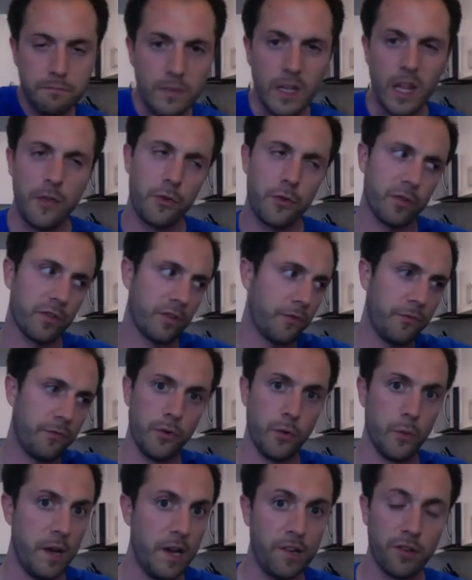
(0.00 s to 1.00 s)
this was a
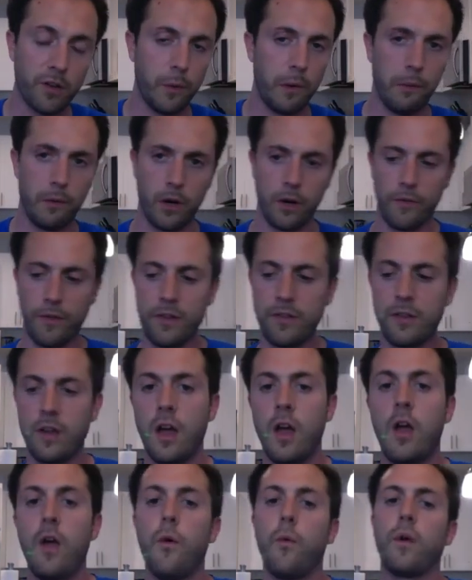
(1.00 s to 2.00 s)
few weeks ago we went over this,
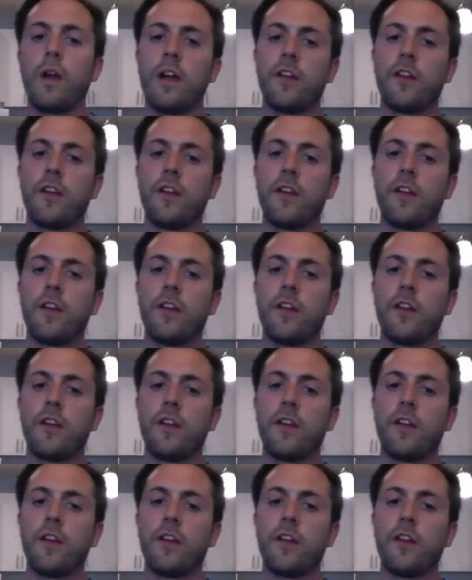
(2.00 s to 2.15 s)
when I